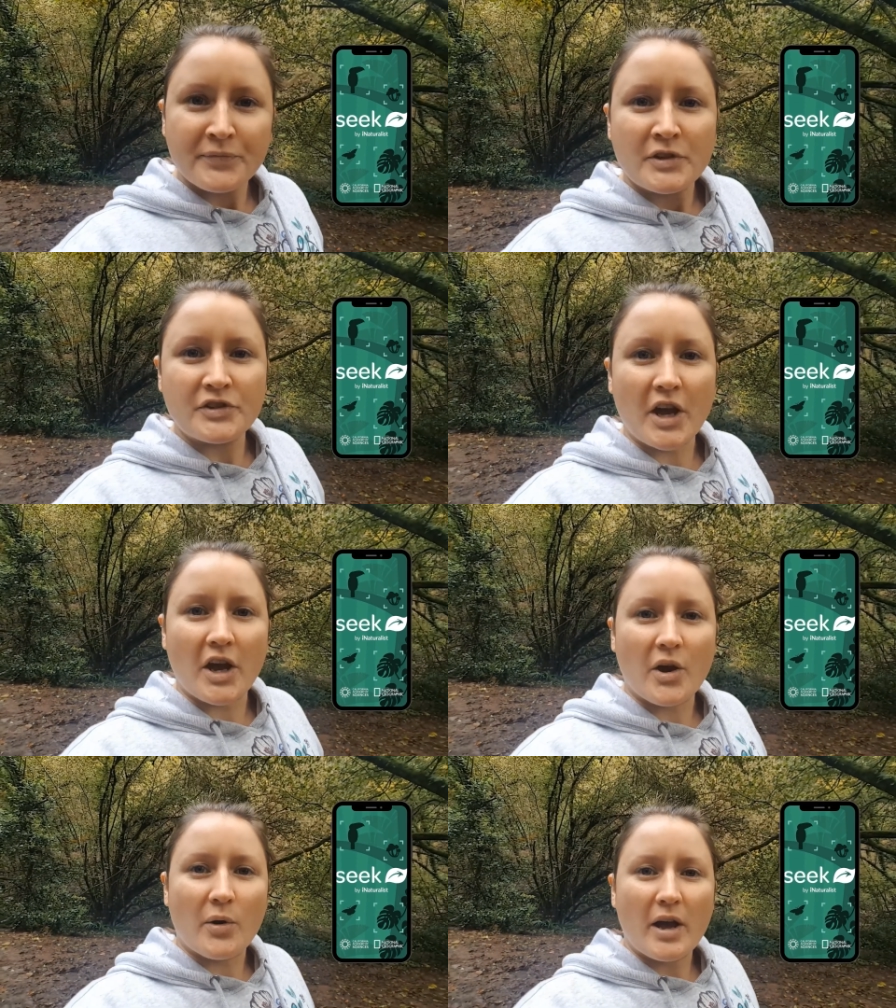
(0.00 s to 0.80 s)

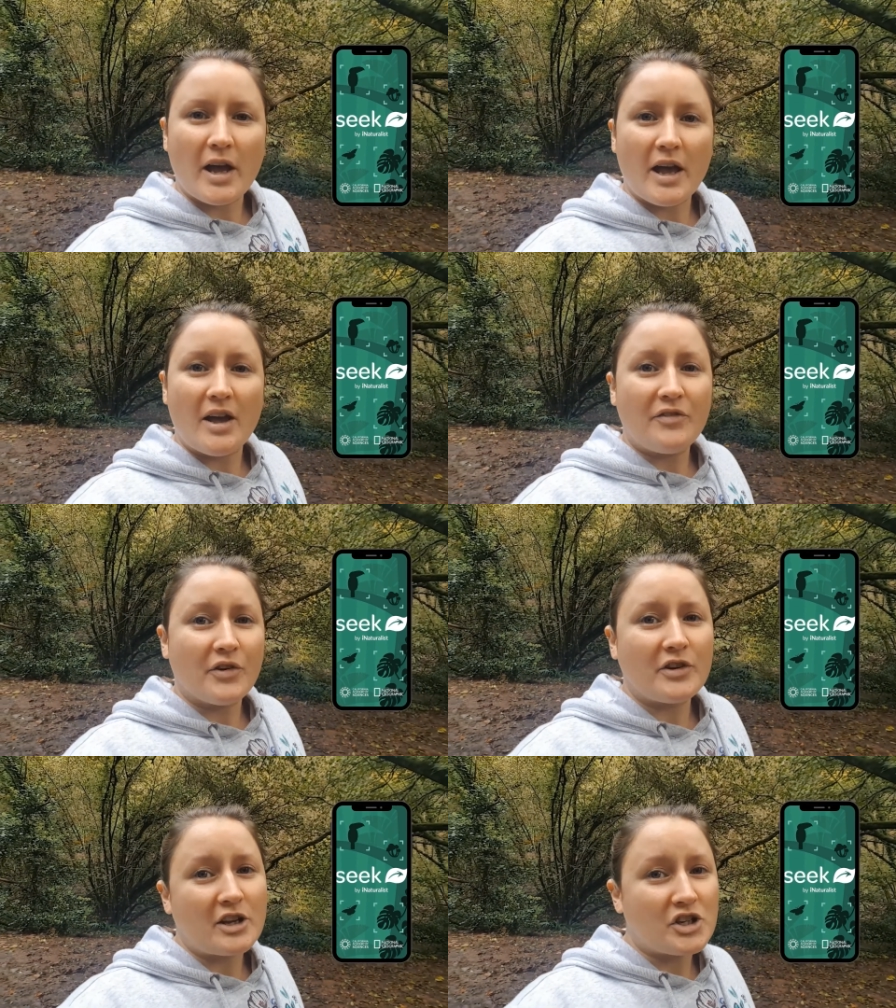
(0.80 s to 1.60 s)
So if you're
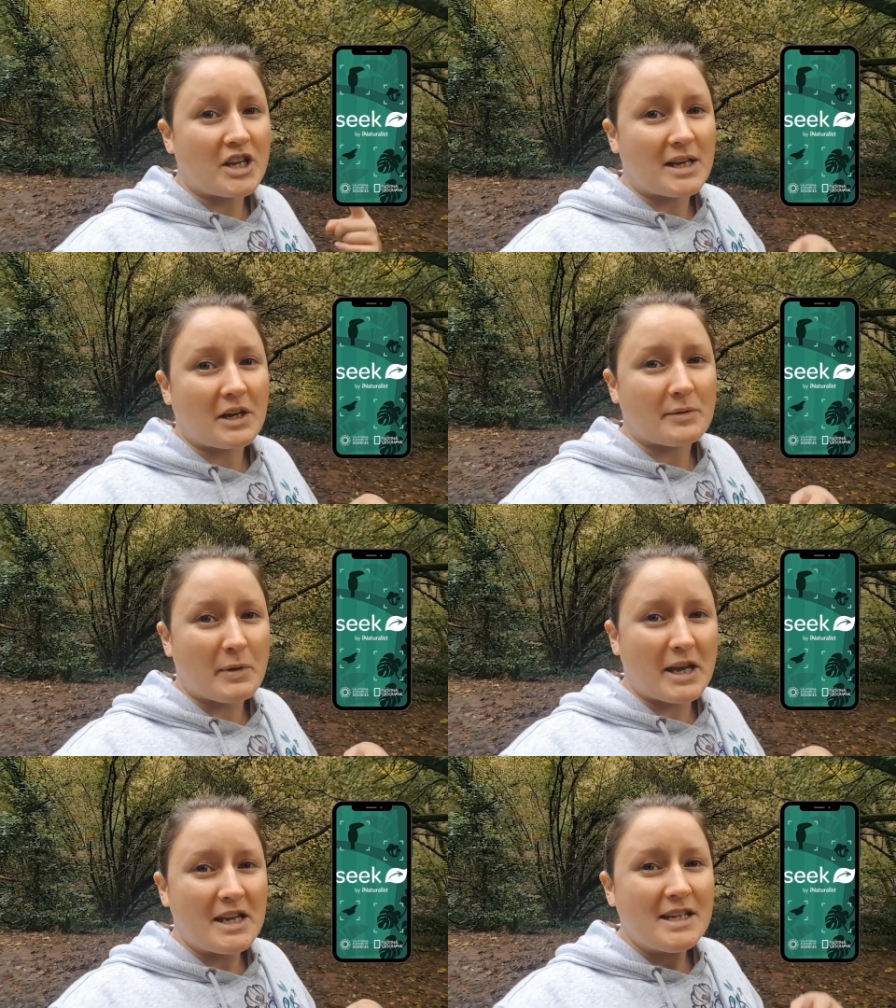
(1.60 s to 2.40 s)
a nature geek like
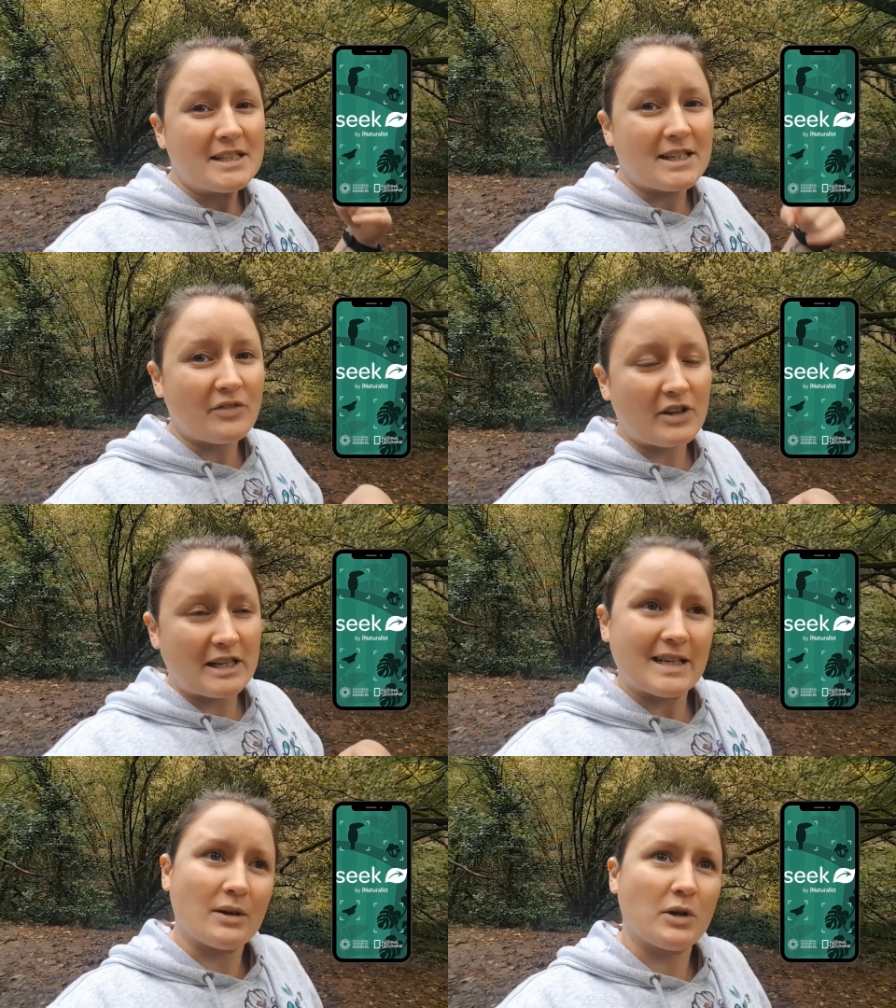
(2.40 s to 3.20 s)
me, definitely
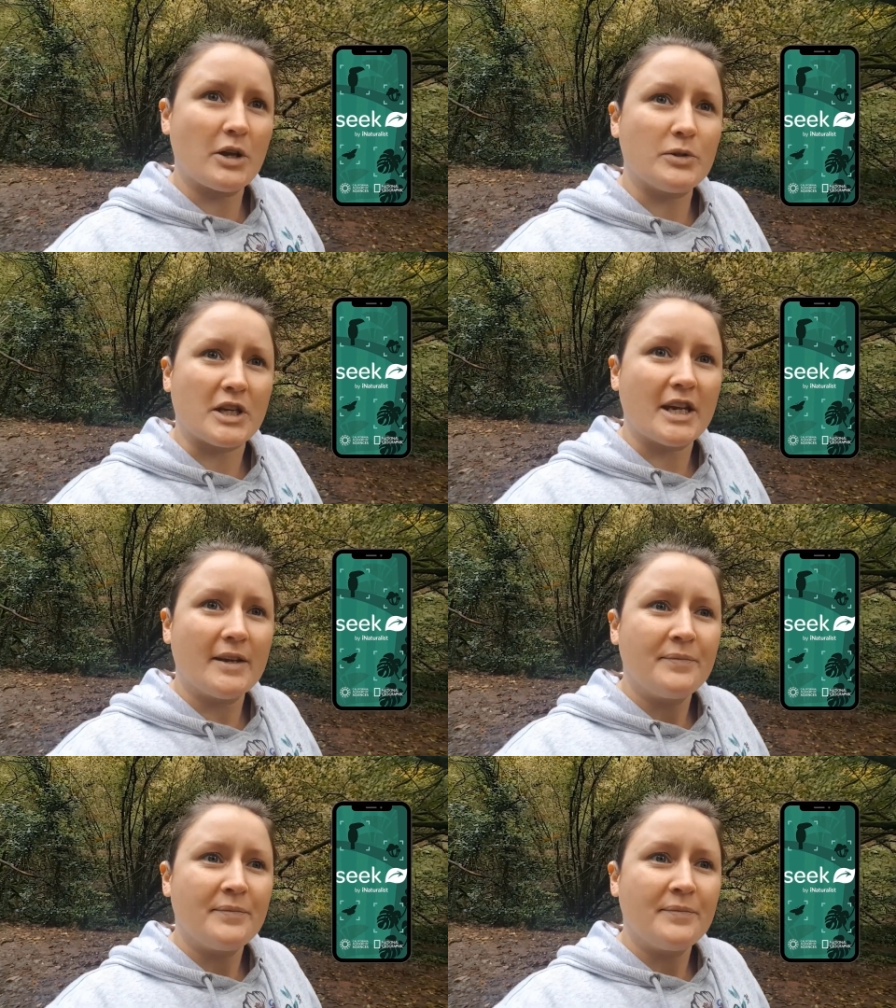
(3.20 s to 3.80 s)
download it.